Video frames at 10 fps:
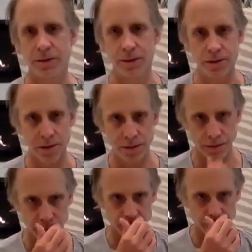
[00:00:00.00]
So
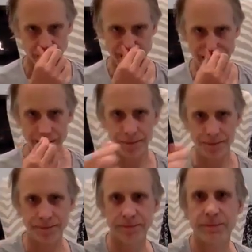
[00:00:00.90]
we'll do that,
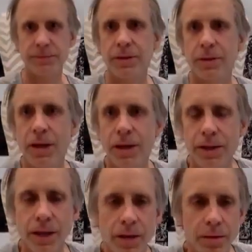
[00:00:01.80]
and then
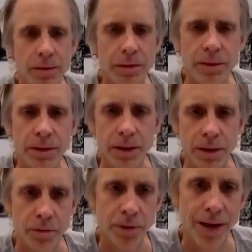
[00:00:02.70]
that'll
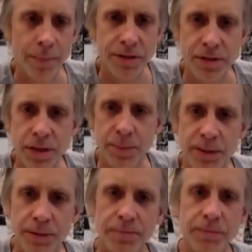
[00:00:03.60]
That'll wrap us up here.